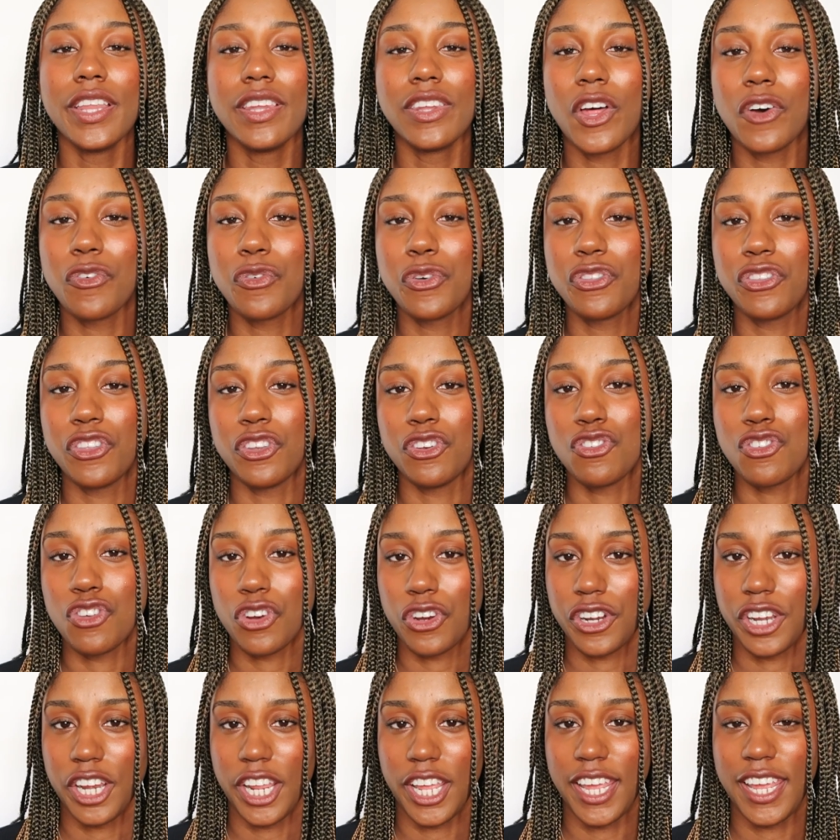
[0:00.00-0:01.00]
in love with the
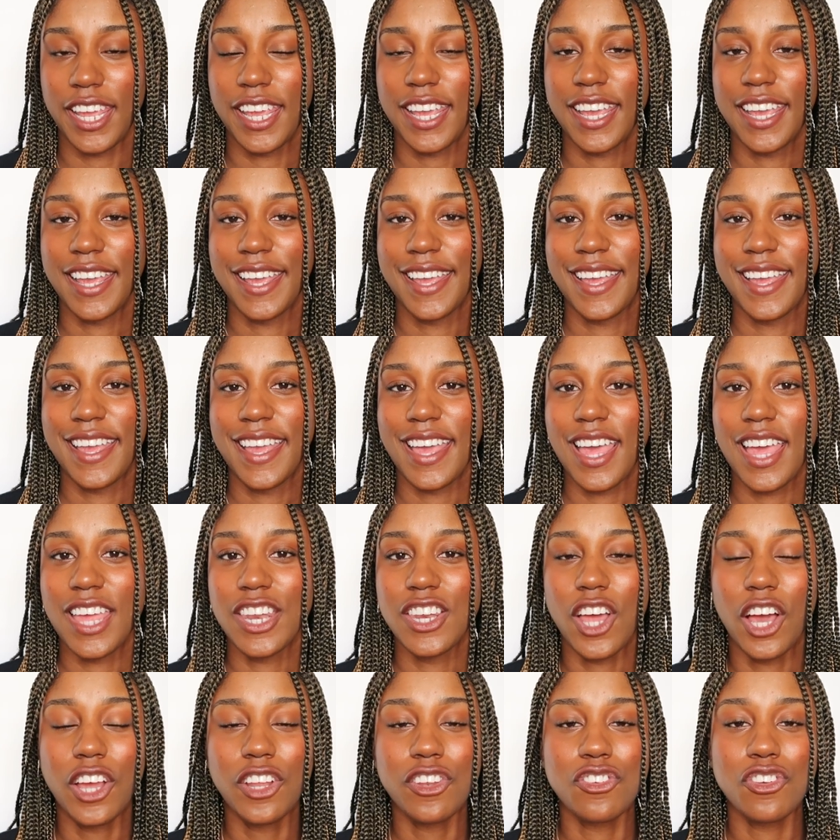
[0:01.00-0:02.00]
journey
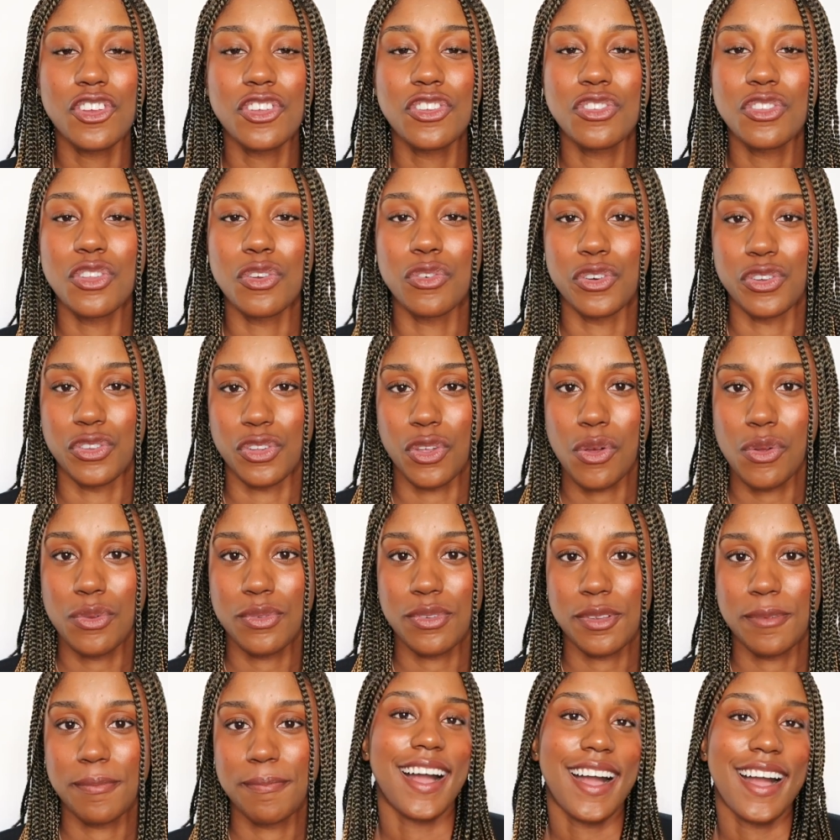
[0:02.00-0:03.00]
and not just the
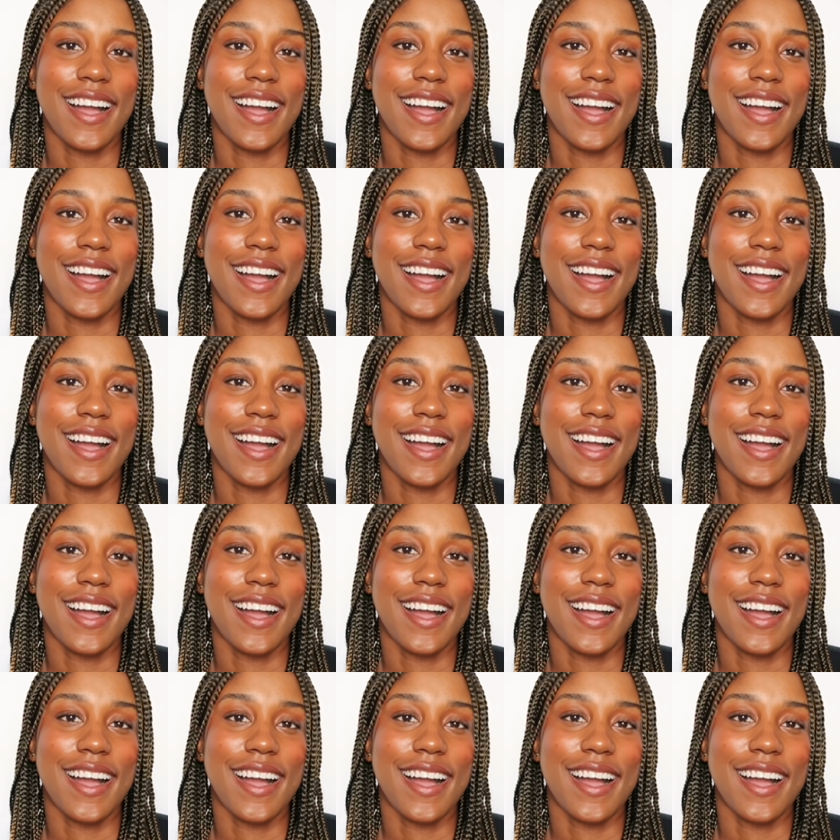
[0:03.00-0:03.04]
result.